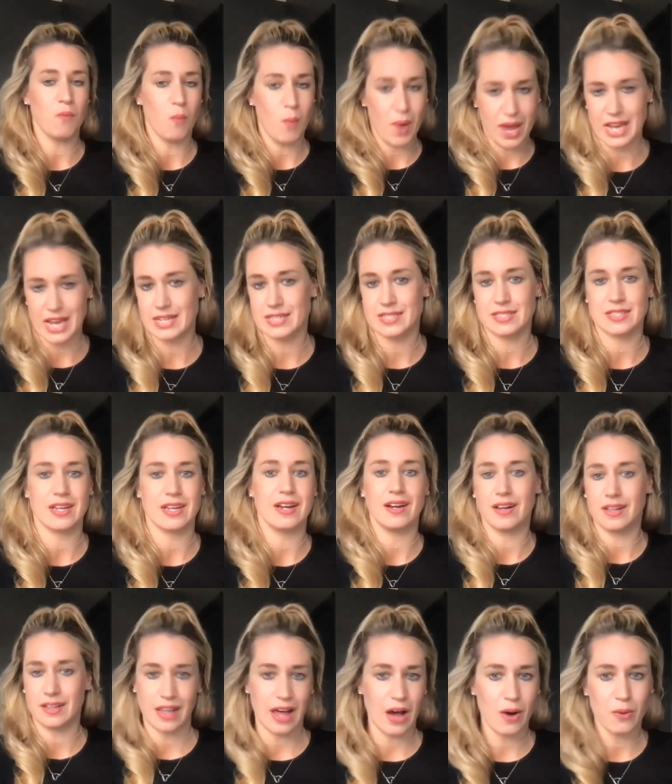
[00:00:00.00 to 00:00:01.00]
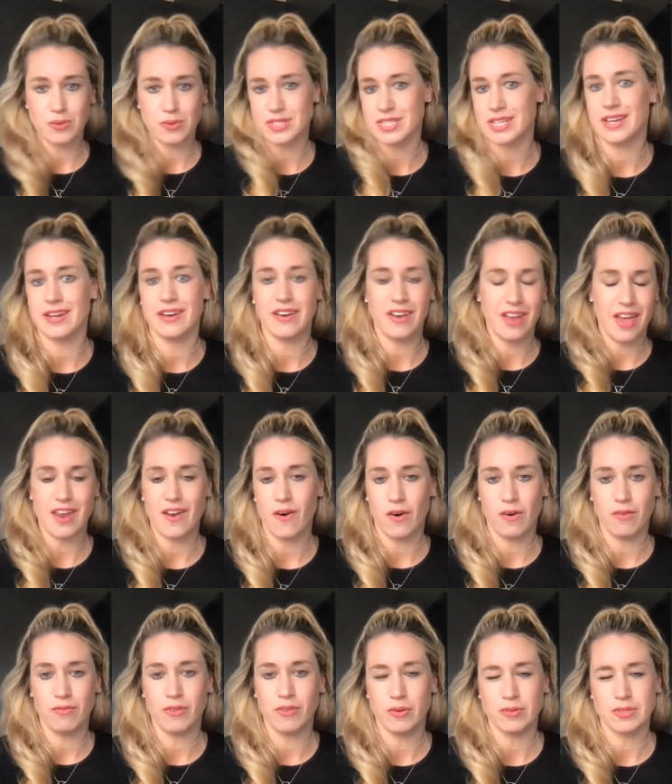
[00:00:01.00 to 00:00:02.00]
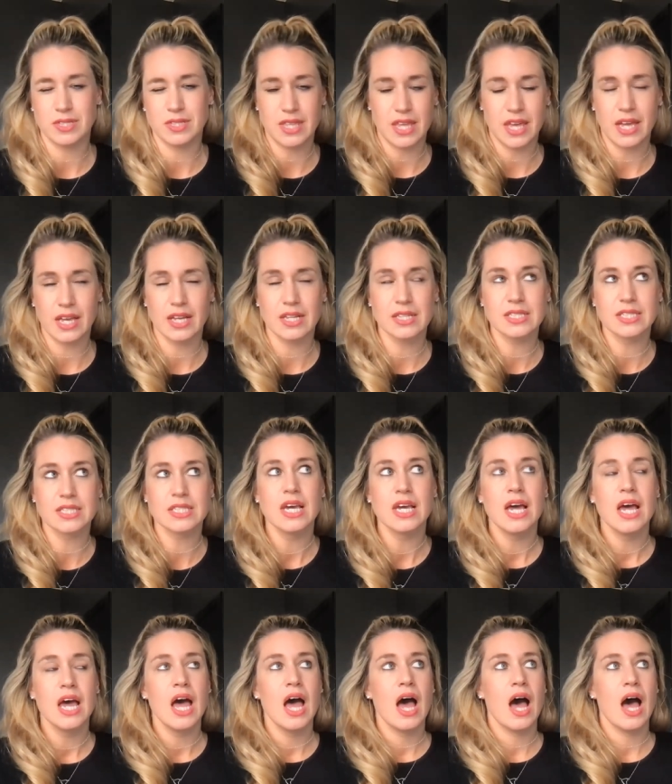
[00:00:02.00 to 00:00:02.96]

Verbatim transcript: weight and clout and and all those things.